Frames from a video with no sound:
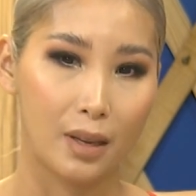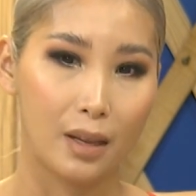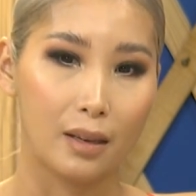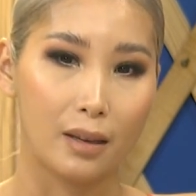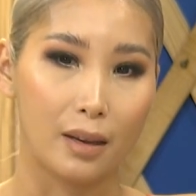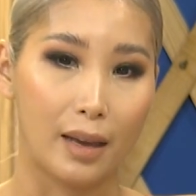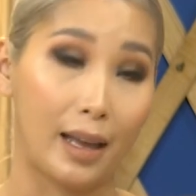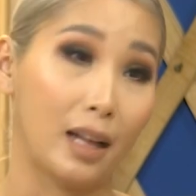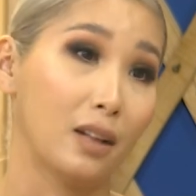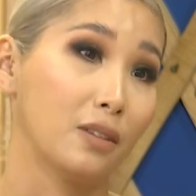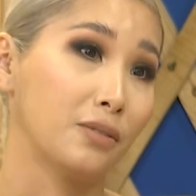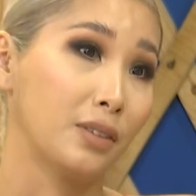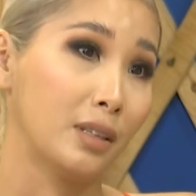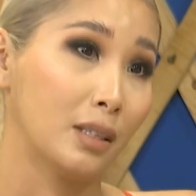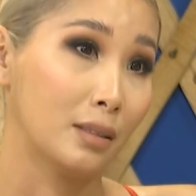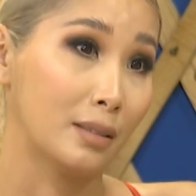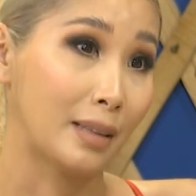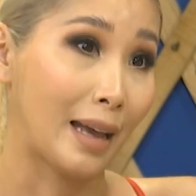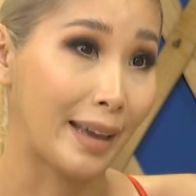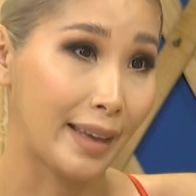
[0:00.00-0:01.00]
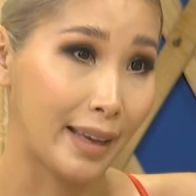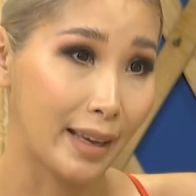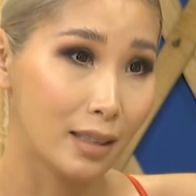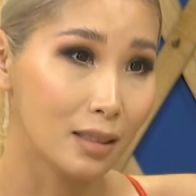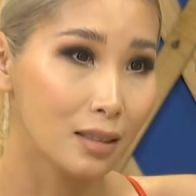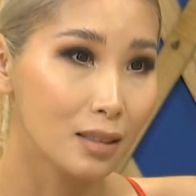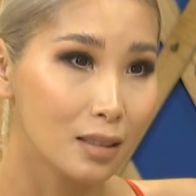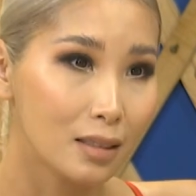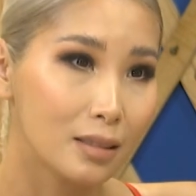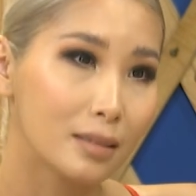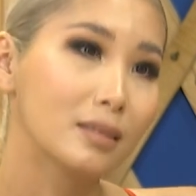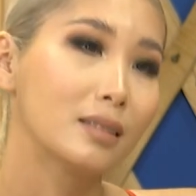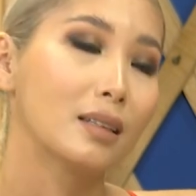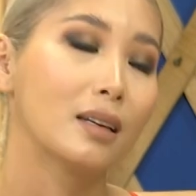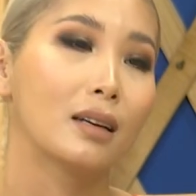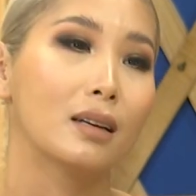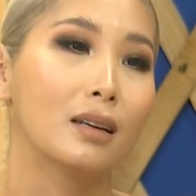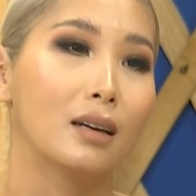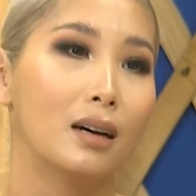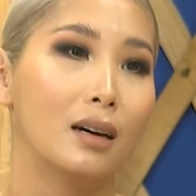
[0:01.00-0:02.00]
healthy diet,
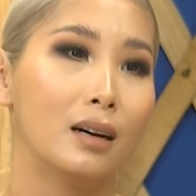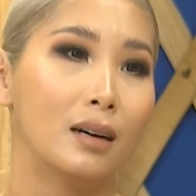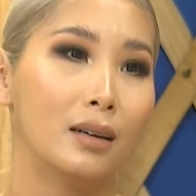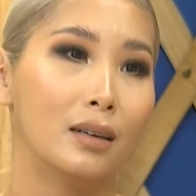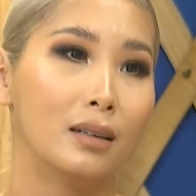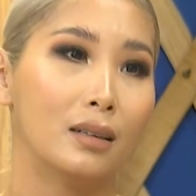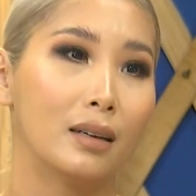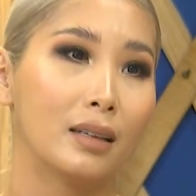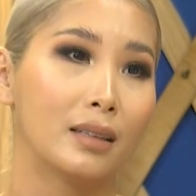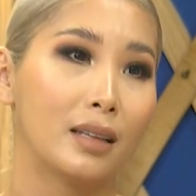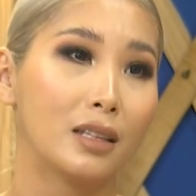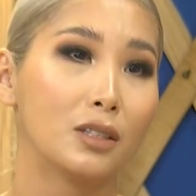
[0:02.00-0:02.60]
and